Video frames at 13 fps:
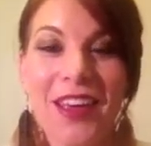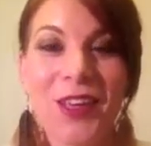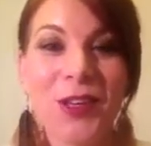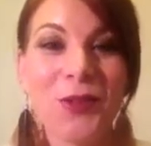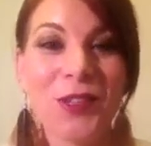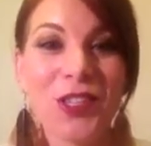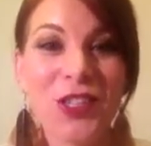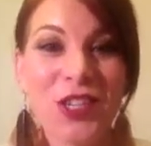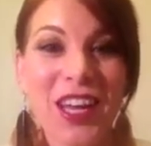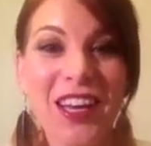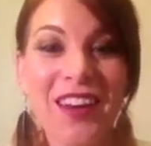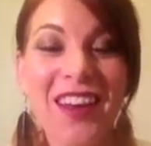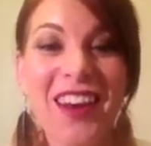you would
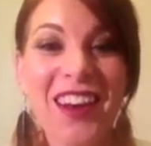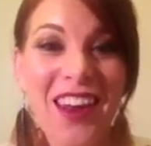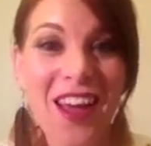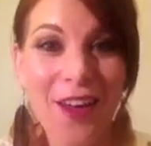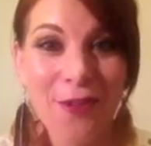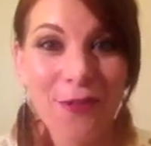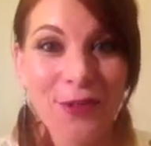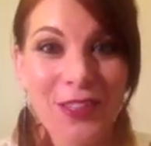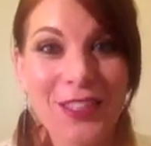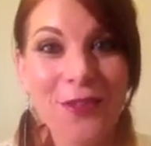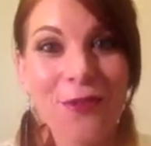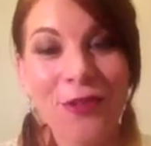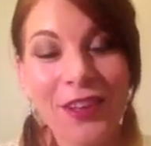shed enough
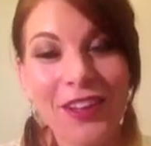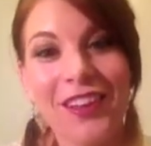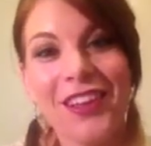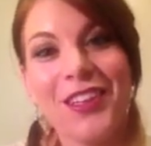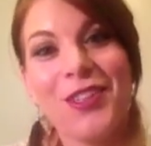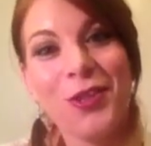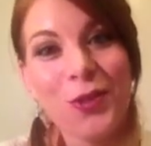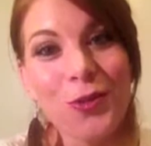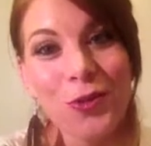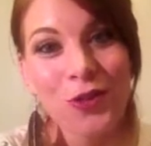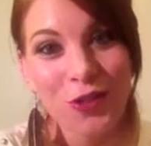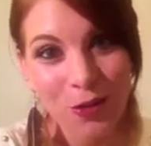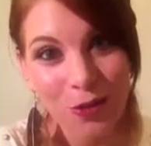to fill a
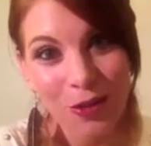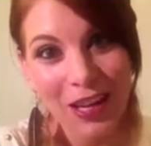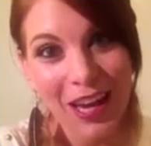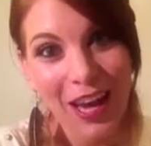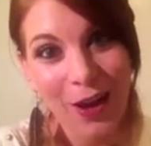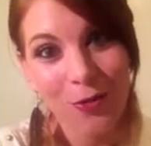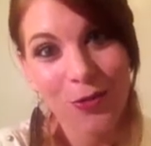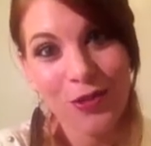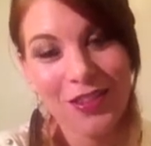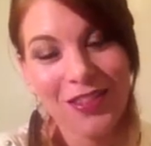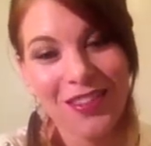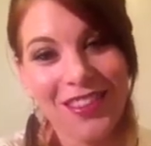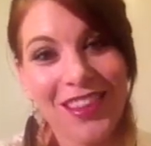2-story house.